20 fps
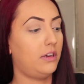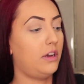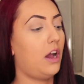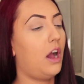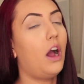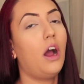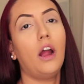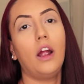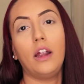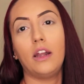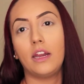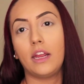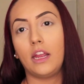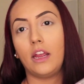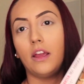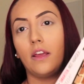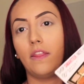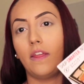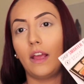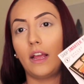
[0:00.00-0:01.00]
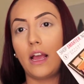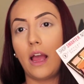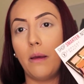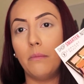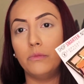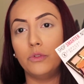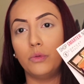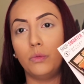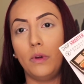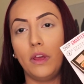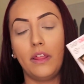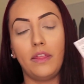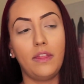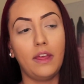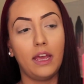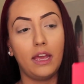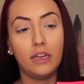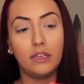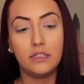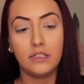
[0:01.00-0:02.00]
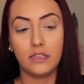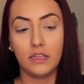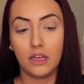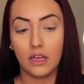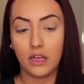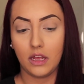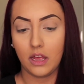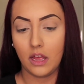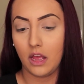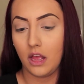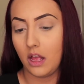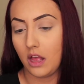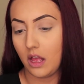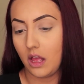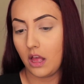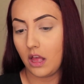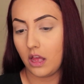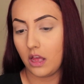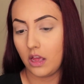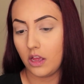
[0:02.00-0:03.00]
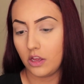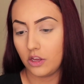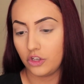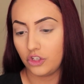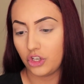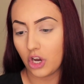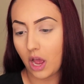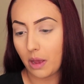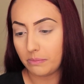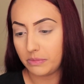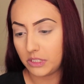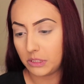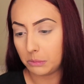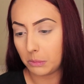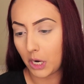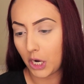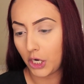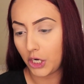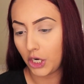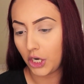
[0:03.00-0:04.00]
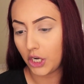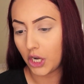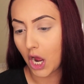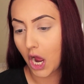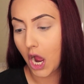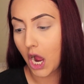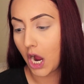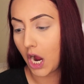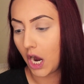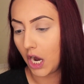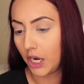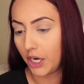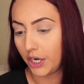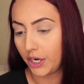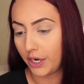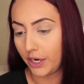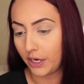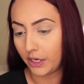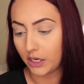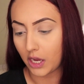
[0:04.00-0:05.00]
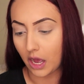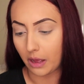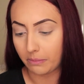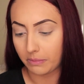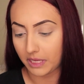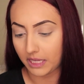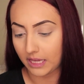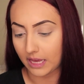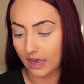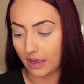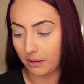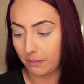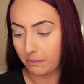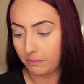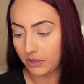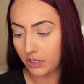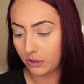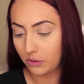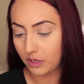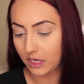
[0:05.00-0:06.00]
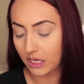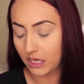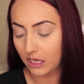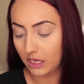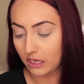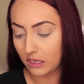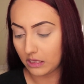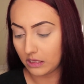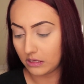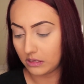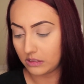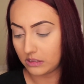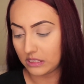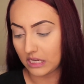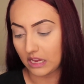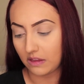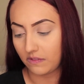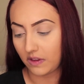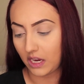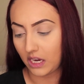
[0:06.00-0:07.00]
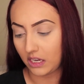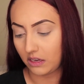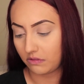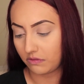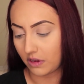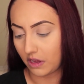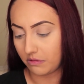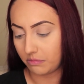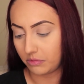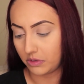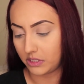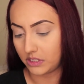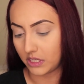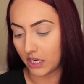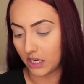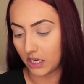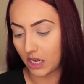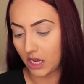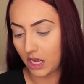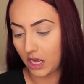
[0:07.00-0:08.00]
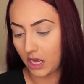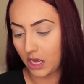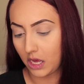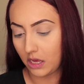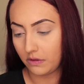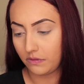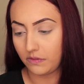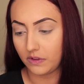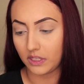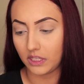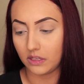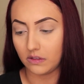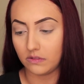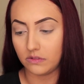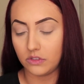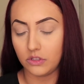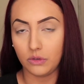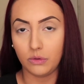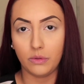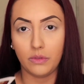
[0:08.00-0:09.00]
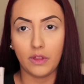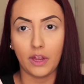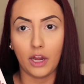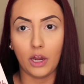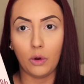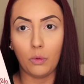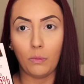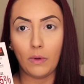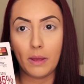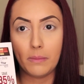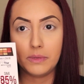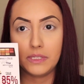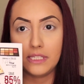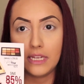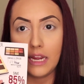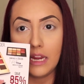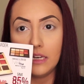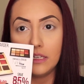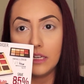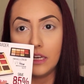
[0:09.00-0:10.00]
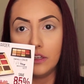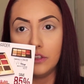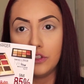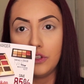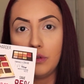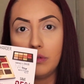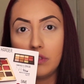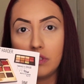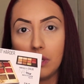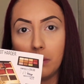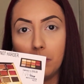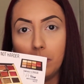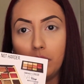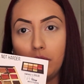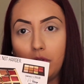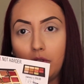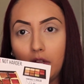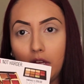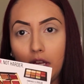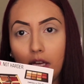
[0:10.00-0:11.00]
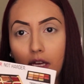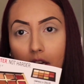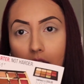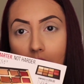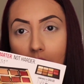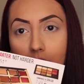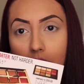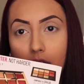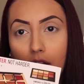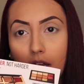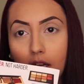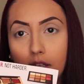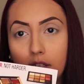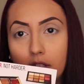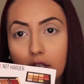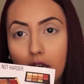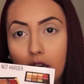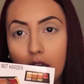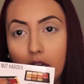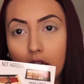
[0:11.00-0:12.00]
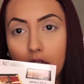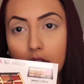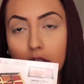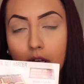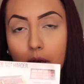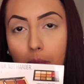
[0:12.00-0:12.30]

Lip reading: card here that comes with it. Shop smarter, not harder, Copycat Beauty. Save 85% off. It gives you their website and tells you some of the things that is